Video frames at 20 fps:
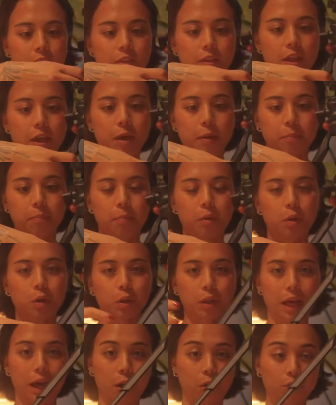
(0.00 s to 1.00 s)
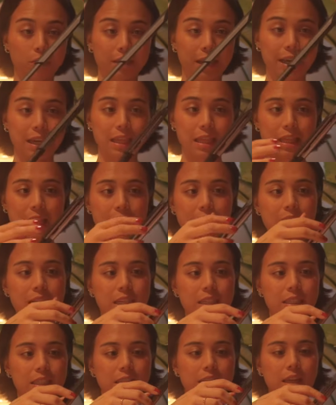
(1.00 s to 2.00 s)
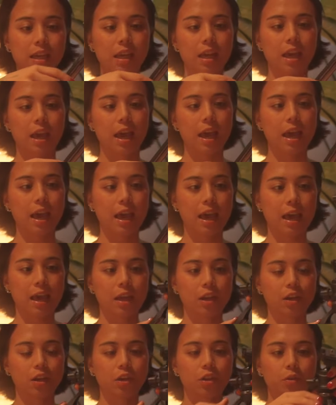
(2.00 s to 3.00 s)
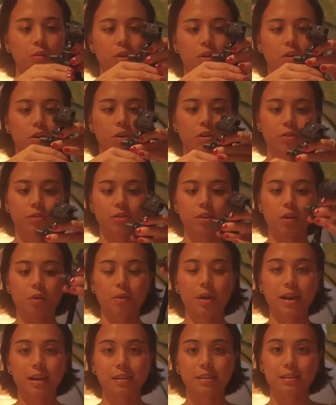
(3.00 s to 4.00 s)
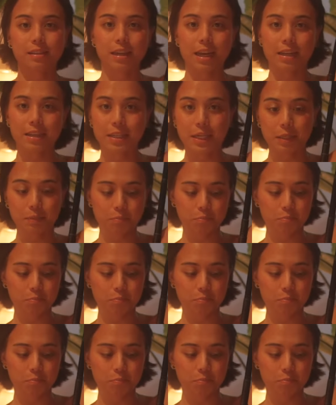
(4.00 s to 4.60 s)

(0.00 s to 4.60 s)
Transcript: They pull out like that, and you can also extend it.